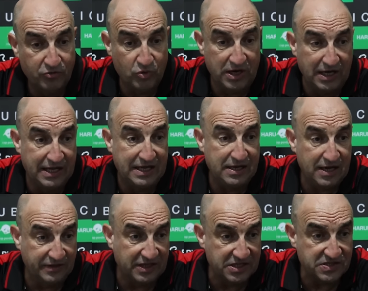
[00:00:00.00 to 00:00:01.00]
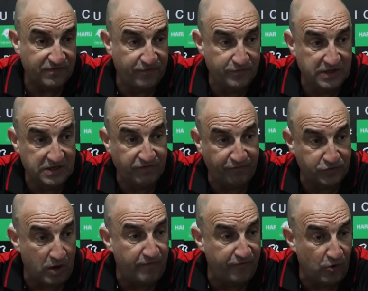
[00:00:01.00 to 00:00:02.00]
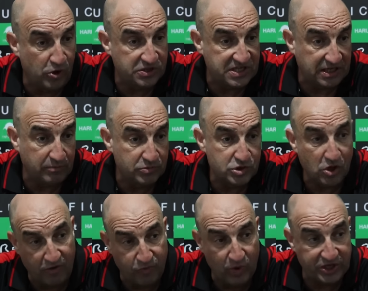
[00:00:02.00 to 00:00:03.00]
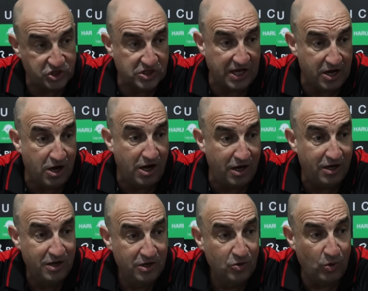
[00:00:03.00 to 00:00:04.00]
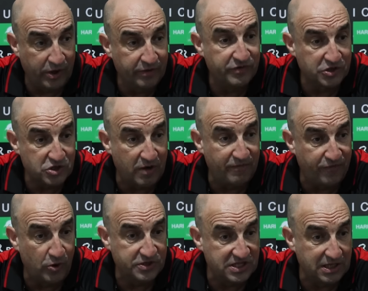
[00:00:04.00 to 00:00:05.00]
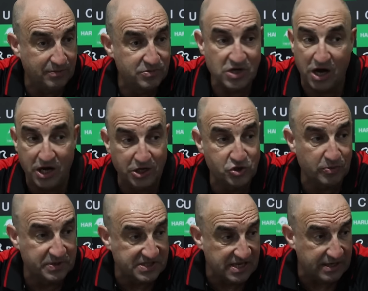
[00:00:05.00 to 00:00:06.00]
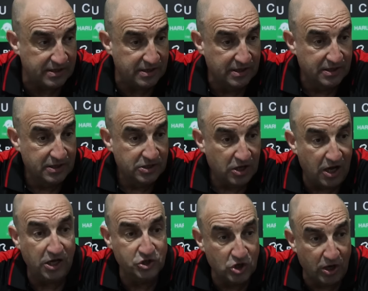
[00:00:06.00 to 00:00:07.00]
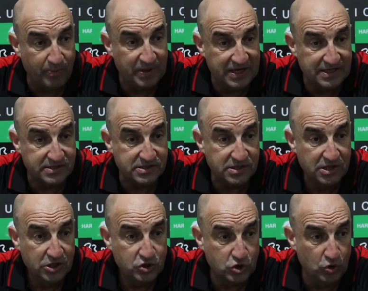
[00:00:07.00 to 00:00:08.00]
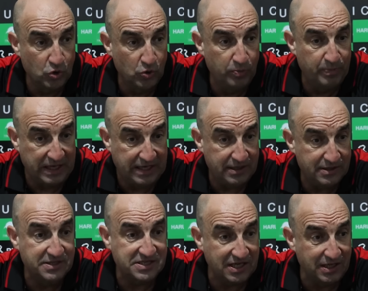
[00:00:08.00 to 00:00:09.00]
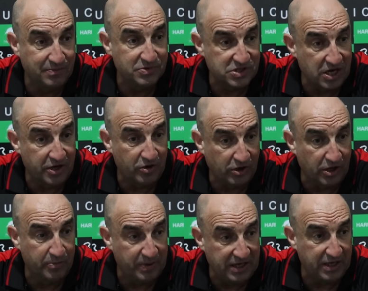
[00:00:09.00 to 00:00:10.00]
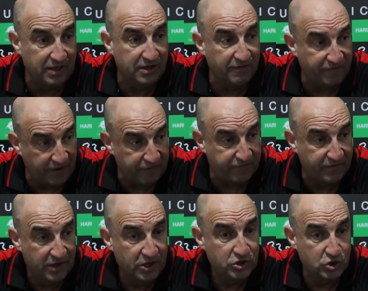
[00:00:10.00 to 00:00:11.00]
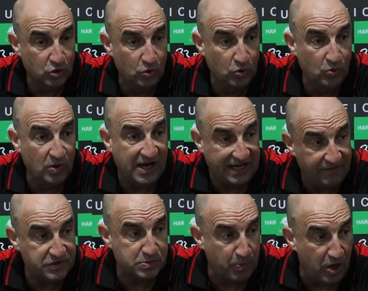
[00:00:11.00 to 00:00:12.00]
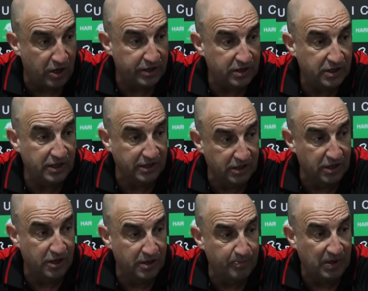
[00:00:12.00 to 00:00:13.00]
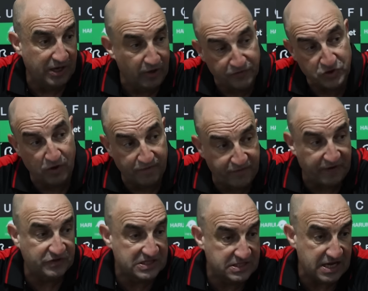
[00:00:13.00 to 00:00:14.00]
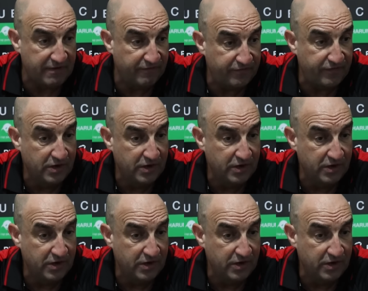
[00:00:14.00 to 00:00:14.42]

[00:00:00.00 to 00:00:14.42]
really at this, these top four teams, of which they are one of the top four teams, 100%. Our job is to beat the teams that are gonna be in the fifth to eighth spot in the playoffs, or fifth to tenth,